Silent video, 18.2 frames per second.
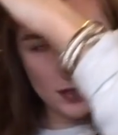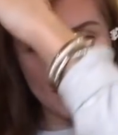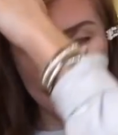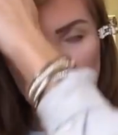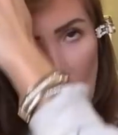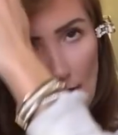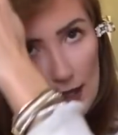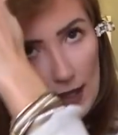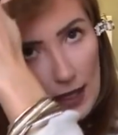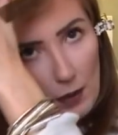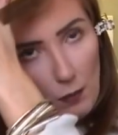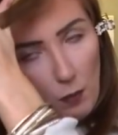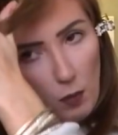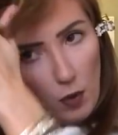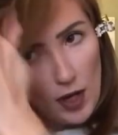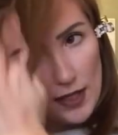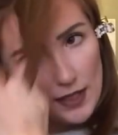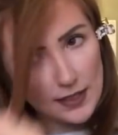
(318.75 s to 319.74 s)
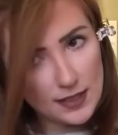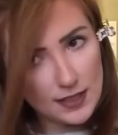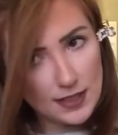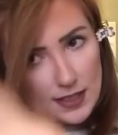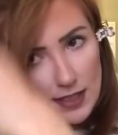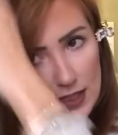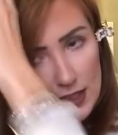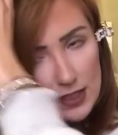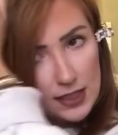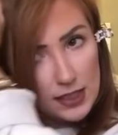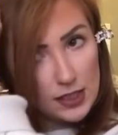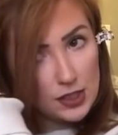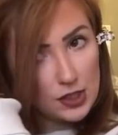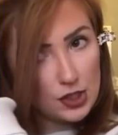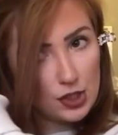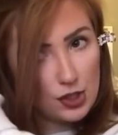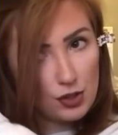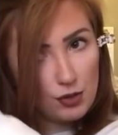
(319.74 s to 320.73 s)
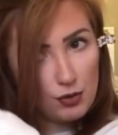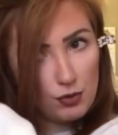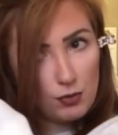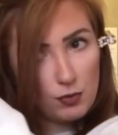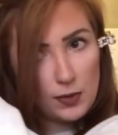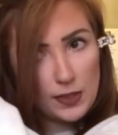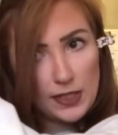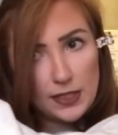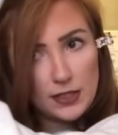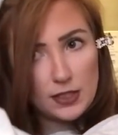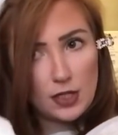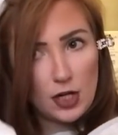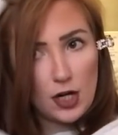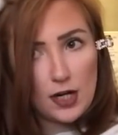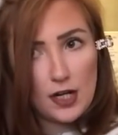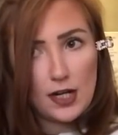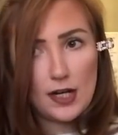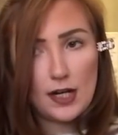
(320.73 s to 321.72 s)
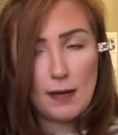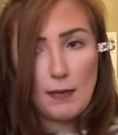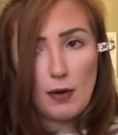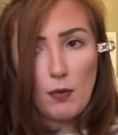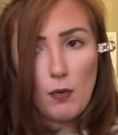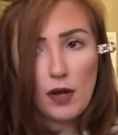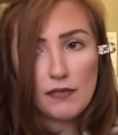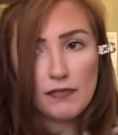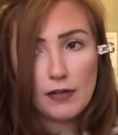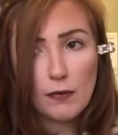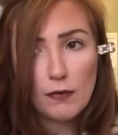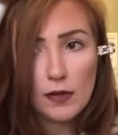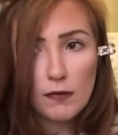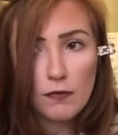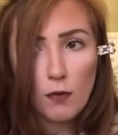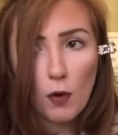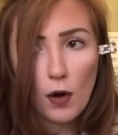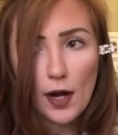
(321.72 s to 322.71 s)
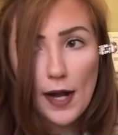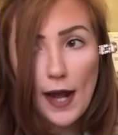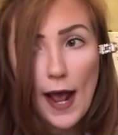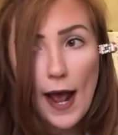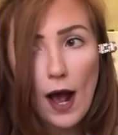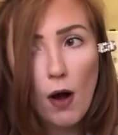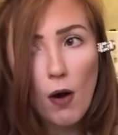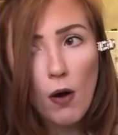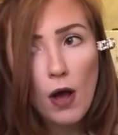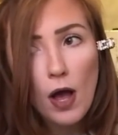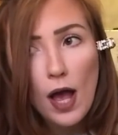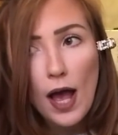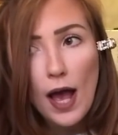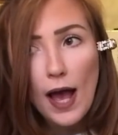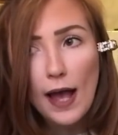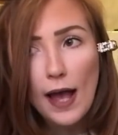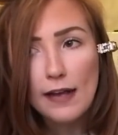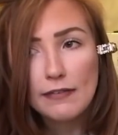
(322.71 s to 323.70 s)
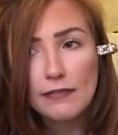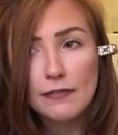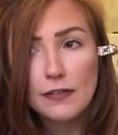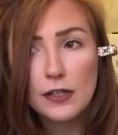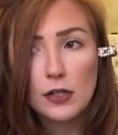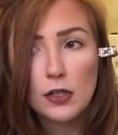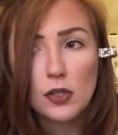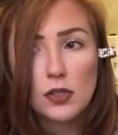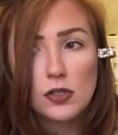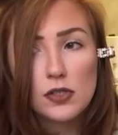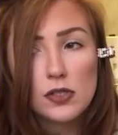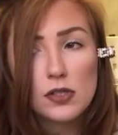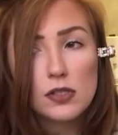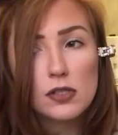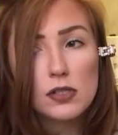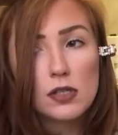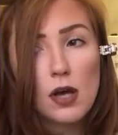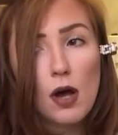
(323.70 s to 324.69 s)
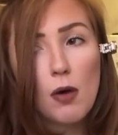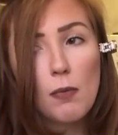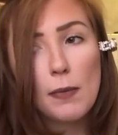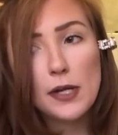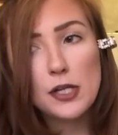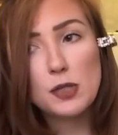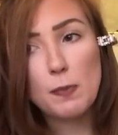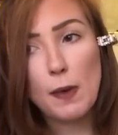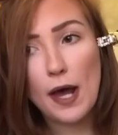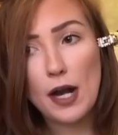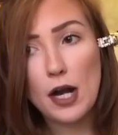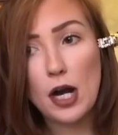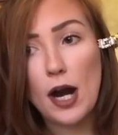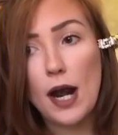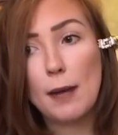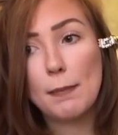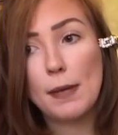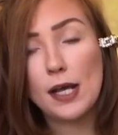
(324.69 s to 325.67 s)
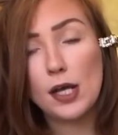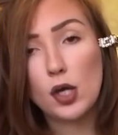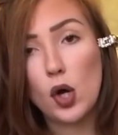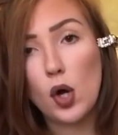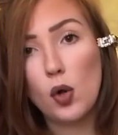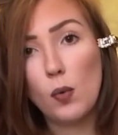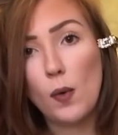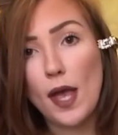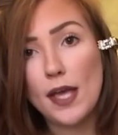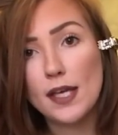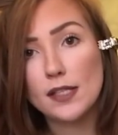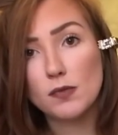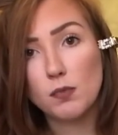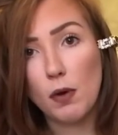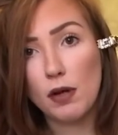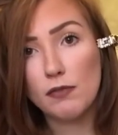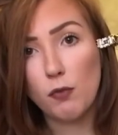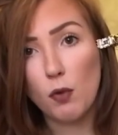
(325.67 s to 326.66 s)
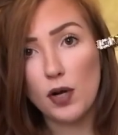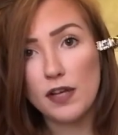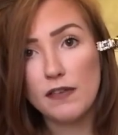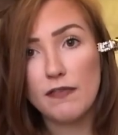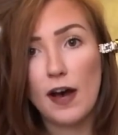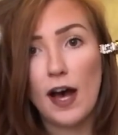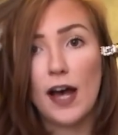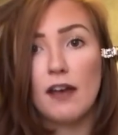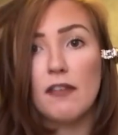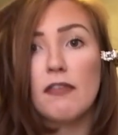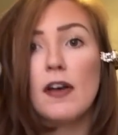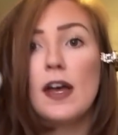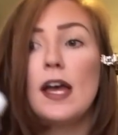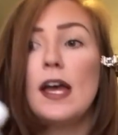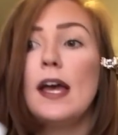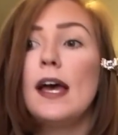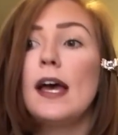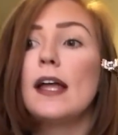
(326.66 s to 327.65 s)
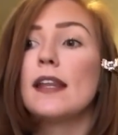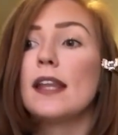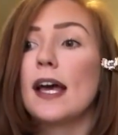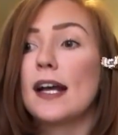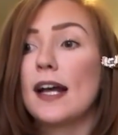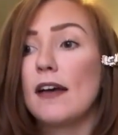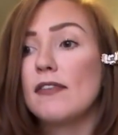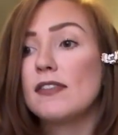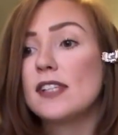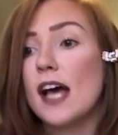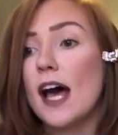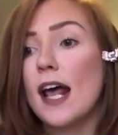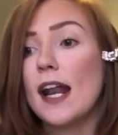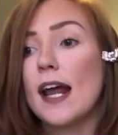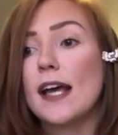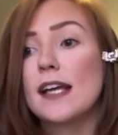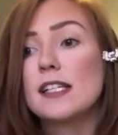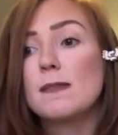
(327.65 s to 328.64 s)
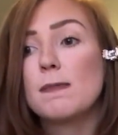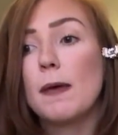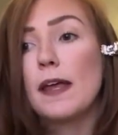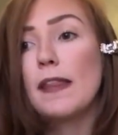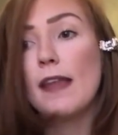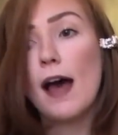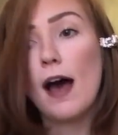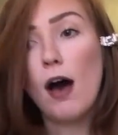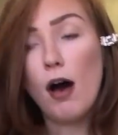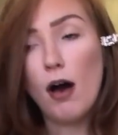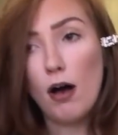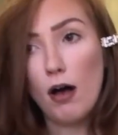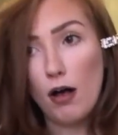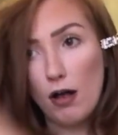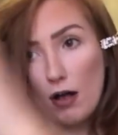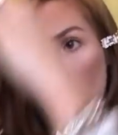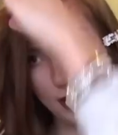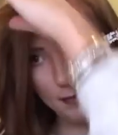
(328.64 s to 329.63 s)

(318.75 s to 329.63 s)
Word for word: was at like 162 when I started and I'm at 154 now. I feel so much better and my goal weight is 145. And like I've said, I explain that all